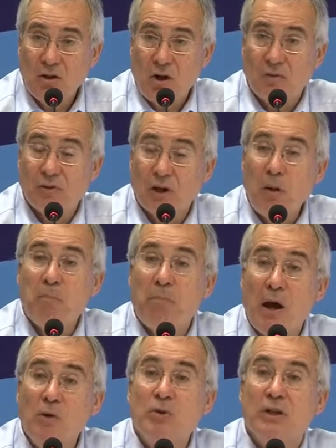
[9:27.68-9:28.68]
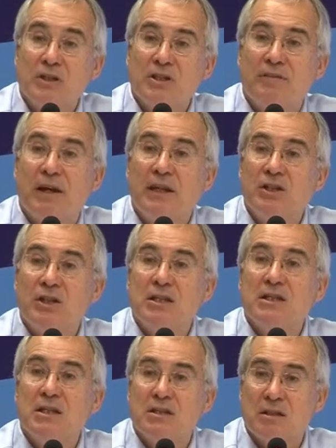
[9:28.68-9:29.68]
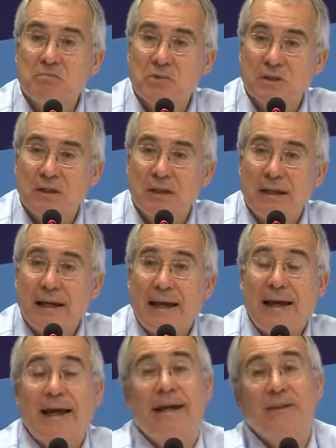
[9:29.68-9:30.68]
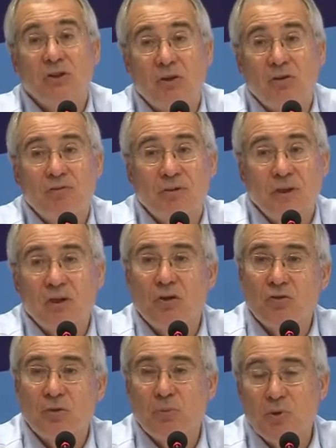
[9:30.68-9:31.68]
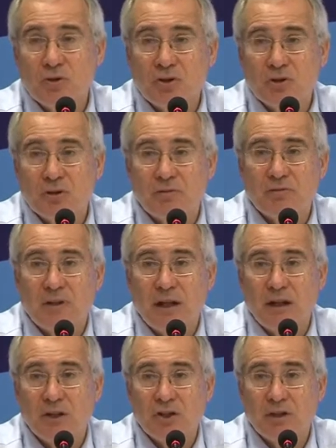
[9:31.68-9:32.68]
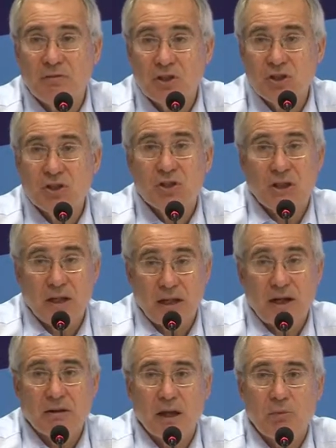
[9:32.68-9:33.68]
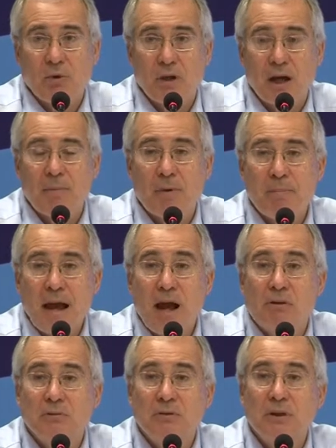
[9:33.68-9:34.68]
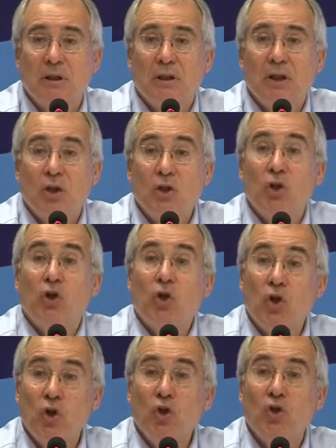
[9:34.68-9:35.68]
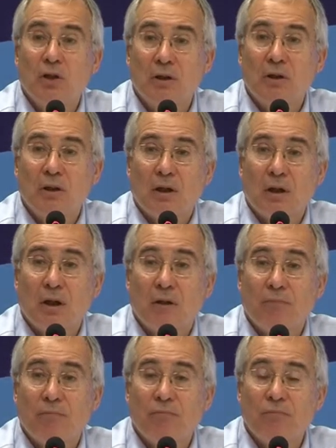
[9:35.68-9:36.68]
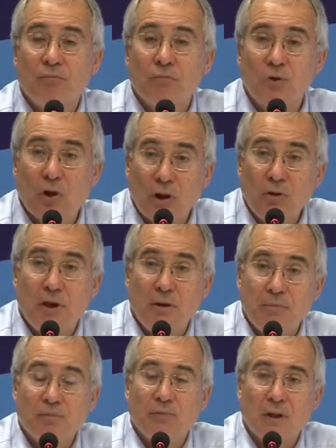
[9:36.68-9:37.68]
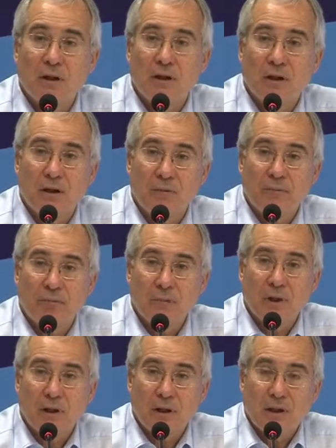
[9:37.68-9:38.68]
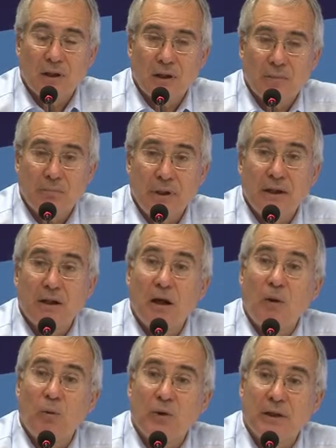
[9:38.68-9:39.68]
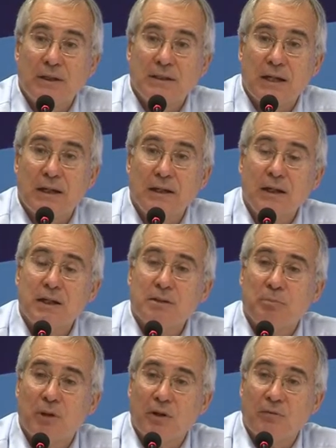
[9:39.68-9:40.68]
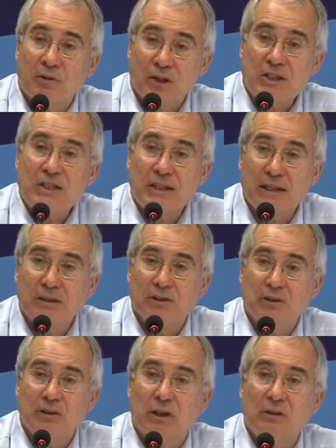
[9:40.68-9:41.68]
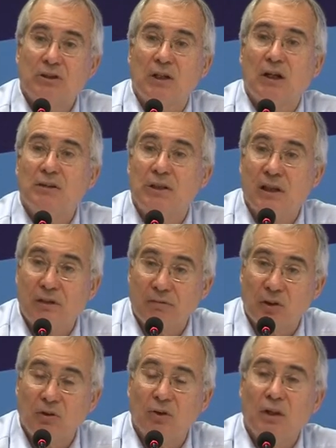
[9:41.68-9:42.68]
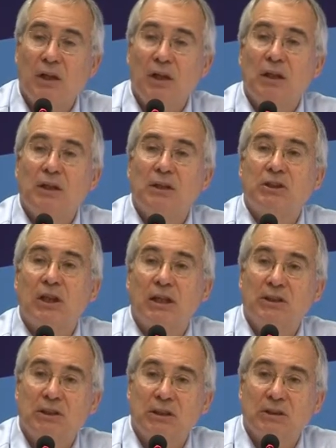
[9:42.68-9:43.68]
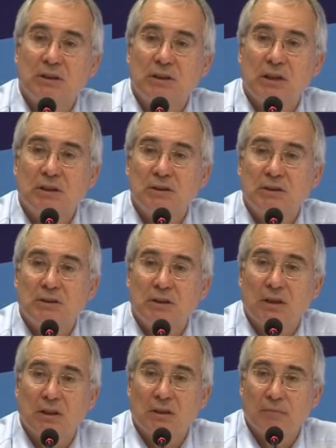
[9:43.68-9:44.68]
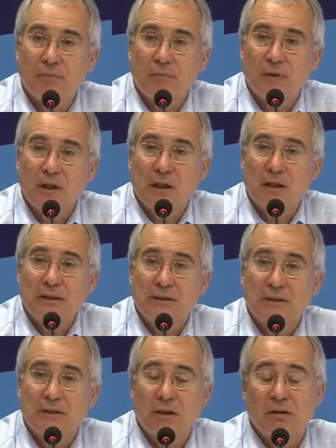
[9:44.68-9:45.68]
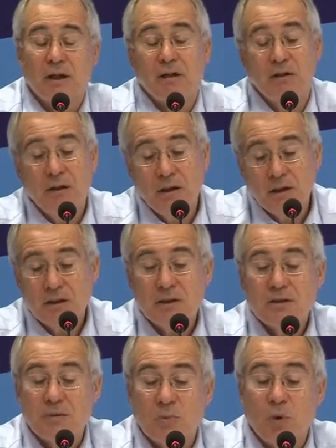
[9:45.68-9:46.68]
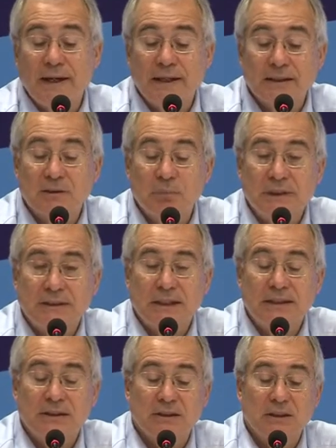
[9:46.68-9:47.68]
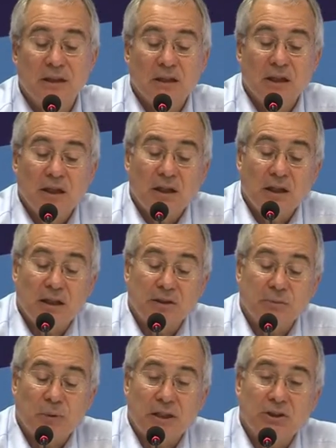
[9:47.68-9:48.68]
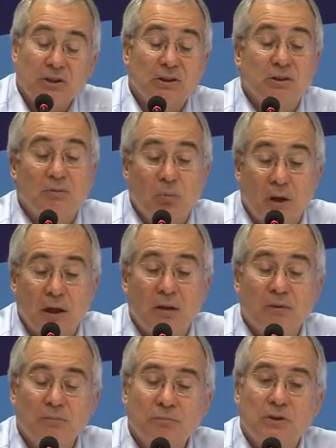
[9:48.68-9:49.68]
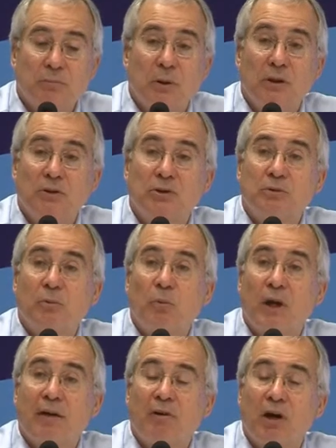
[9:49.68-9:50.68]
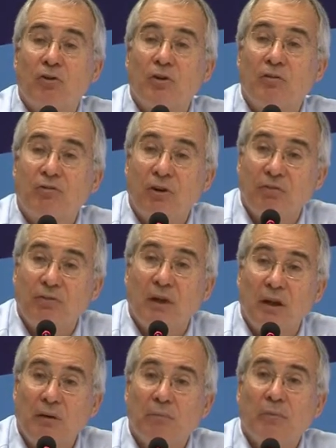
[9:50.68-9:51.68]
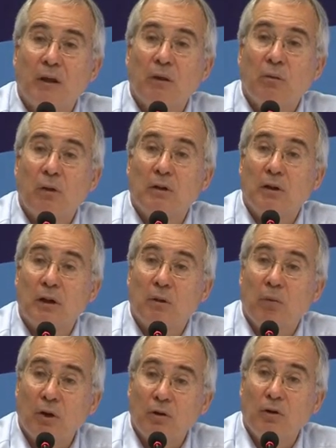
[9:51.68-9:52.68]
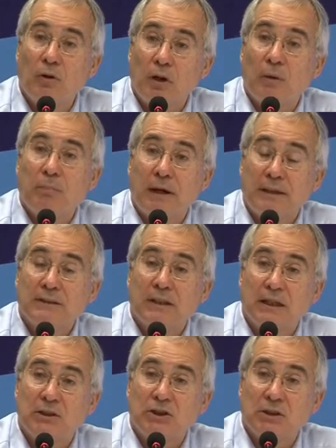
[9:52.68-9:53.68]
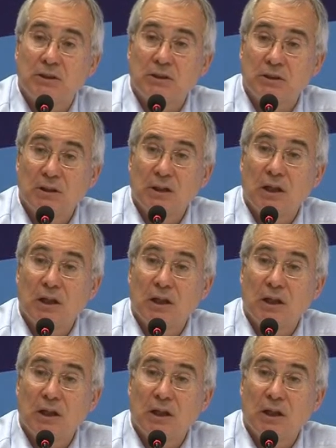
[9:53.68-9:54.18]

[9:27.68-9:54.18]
of the components of energy systems and of the contribution of energy efficiency and how that would come about that could not only peak coal within 10 years, but over 30 years or so, start to give you the changes that are necessary. And some quite explicit expressions of, well, suppose we have 150 1-gigawatt nuclear power stations